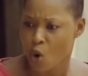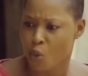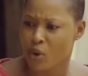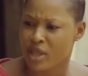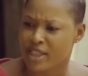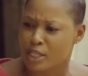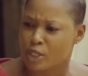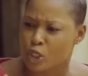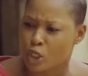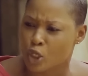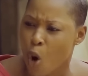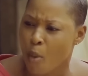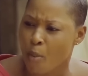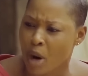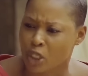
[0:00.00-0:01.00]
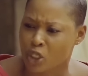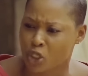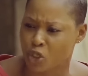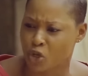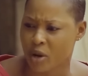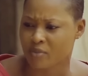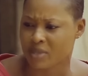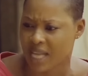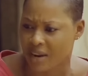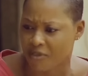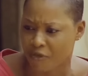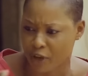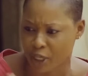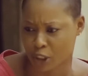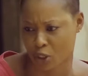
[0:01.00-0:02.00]
with so much dreams
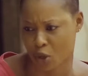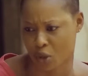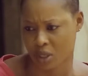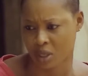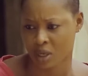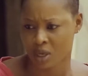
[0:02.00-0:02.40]
and vision